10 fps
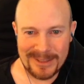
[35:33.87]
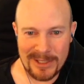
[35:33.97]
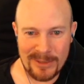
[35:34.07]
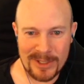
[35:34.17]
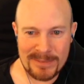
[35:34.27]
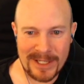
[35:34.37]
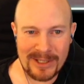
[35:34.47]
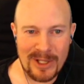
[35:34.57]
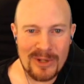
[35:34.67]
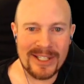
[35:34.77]
on, where's my
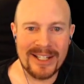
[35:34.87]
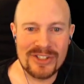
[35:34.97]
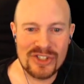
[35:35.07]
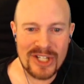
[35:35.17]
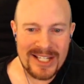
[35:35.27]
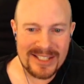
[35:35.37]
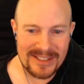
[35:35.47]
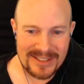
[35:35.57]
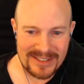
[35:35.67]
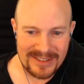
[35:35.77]
cloaking?
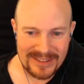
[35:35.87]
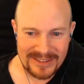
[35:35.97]
Jesus.